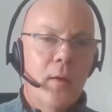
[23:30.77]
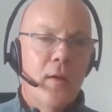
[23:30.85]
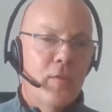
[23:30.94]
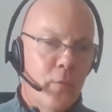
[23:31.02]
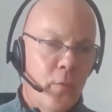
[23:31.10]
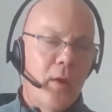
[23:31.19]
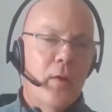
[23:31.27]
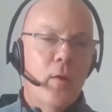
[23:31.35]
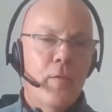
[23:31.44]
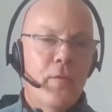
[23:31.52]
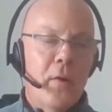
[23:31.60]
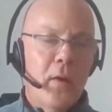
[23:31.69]
is would I
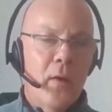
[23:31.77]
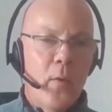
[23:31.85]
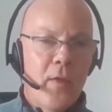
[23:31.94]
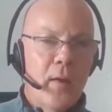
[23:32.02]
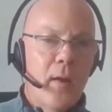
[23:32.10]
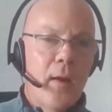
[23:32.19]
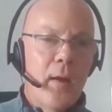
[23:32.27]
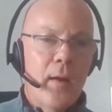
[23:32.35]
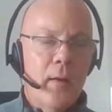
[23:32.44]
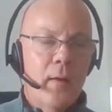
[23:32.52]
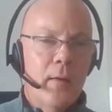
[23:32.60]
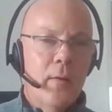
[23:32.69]
go fishing with that
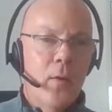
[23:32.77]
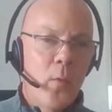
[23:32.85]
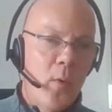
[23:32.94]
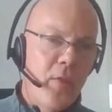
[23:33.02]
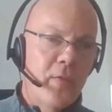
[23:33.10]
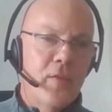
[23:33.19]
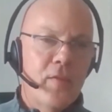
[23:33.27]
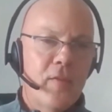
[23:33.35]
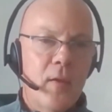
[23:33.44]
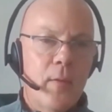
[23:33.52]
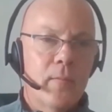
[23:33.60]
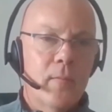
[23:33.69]
guy or with this
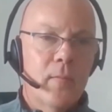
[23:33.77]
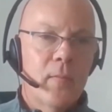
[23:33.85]
team?